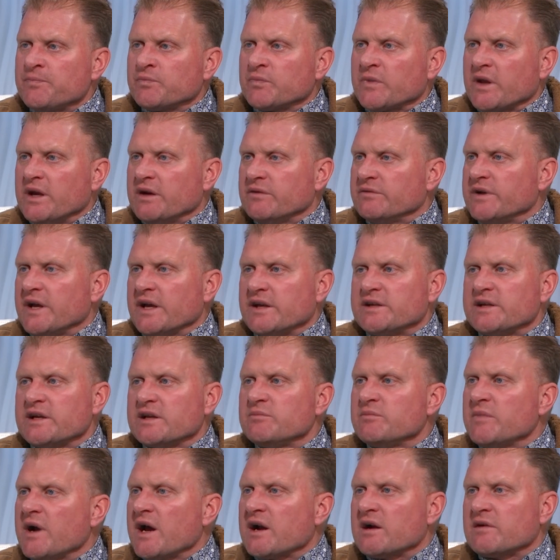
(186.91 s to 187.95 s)
It didn't
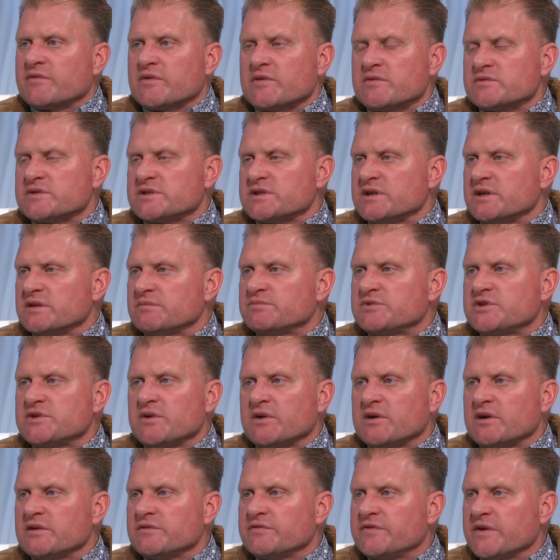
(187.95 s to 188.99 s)
matter if it was a
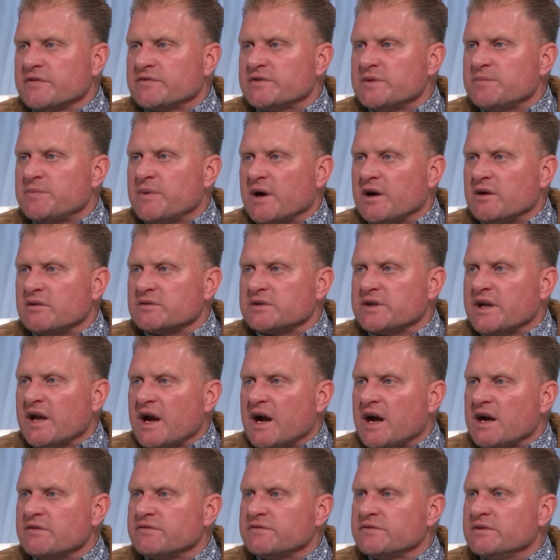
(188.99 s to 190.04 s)
250-pound
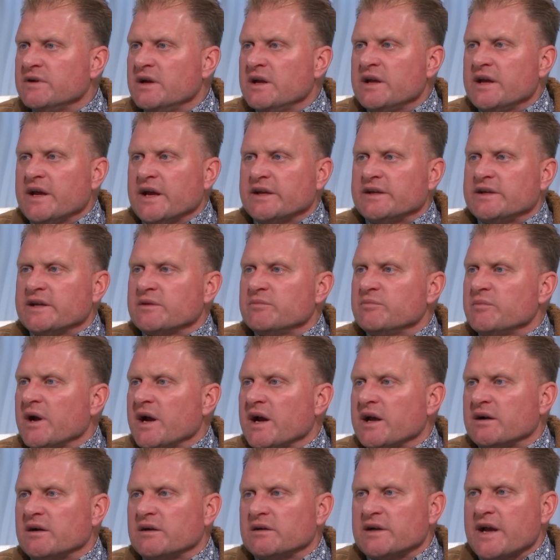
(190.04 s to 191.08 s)
calf, it didn't
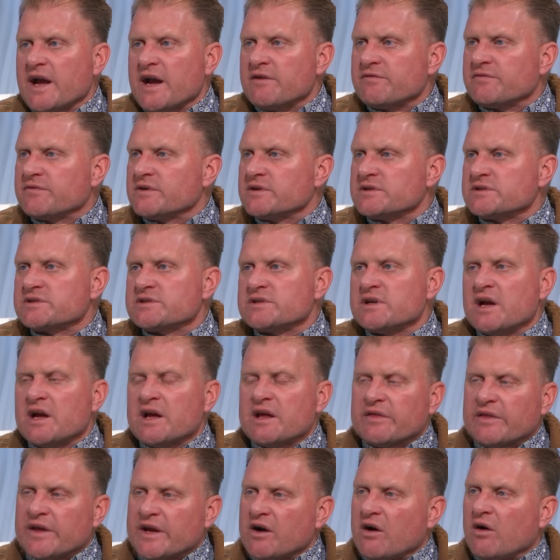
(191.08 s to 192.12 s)
matter heifers,
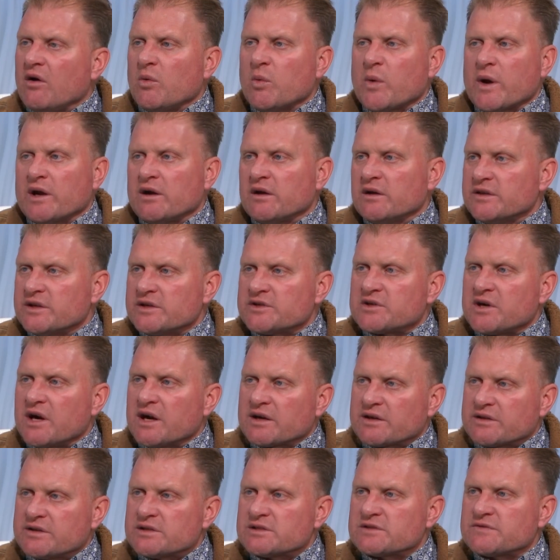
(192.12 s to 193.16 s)
they all went on the truck
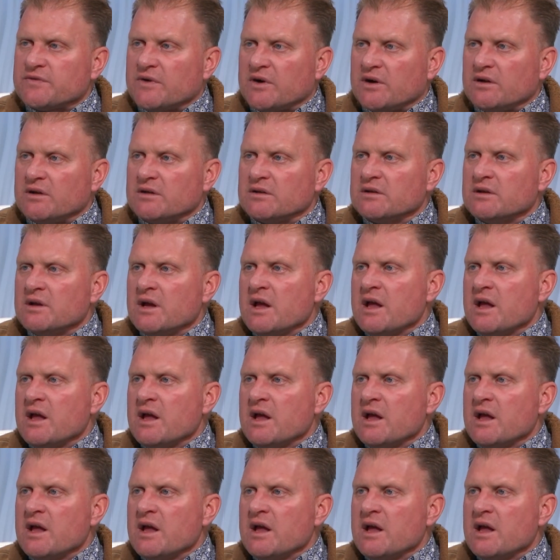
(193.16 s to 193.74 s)
this fall.